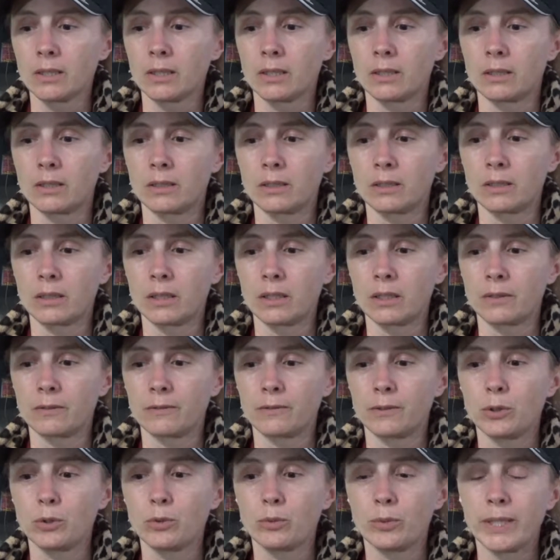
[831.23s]
A
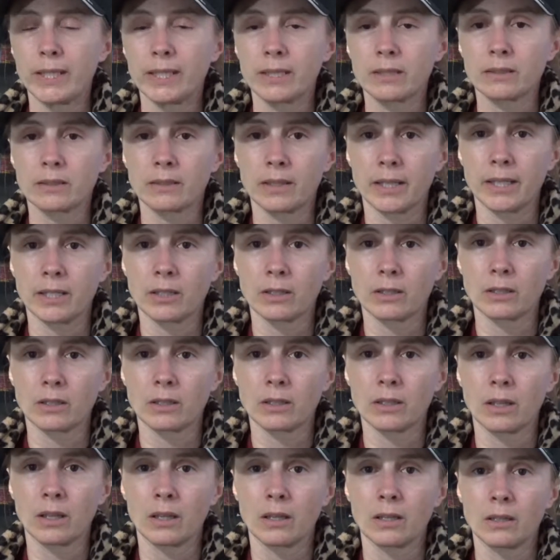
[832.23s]
few weeks
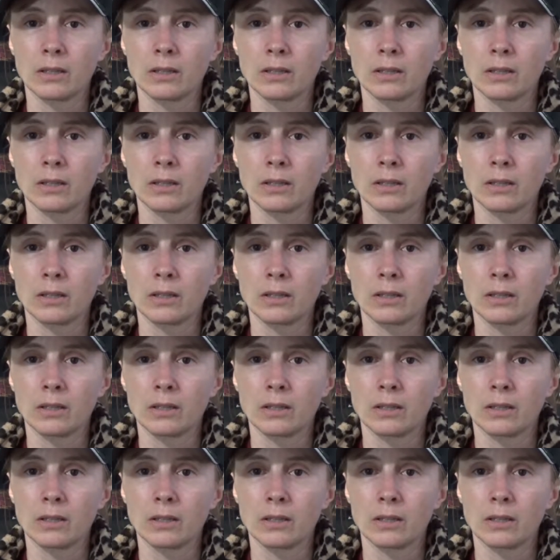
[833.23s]
later,